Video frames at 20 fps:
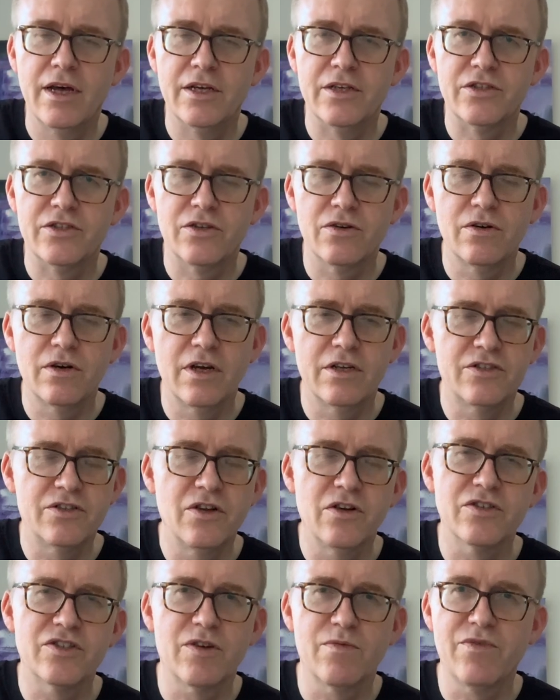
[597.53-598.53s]
So it's
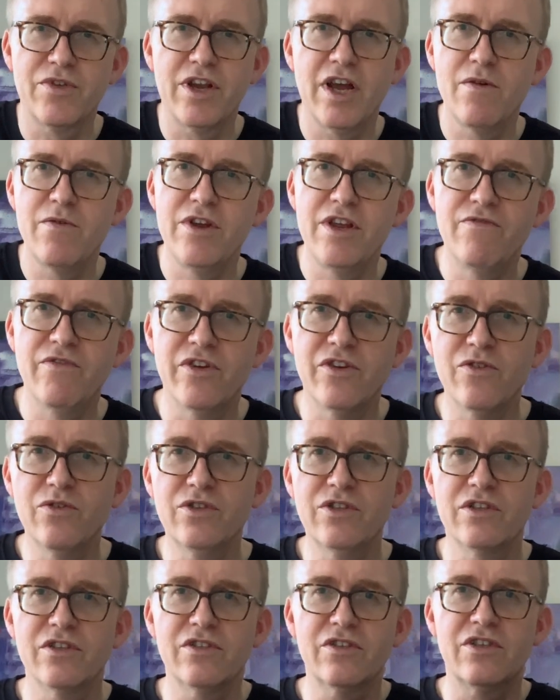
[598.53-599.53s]
not something I would even
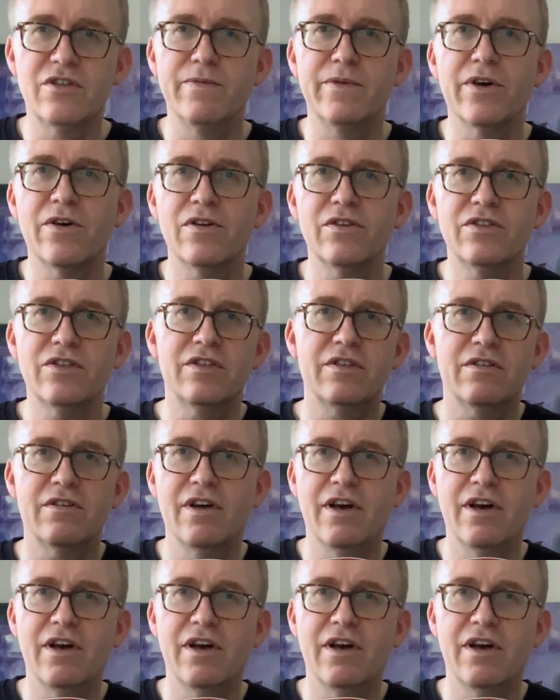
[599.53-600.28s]
notice, to be honest.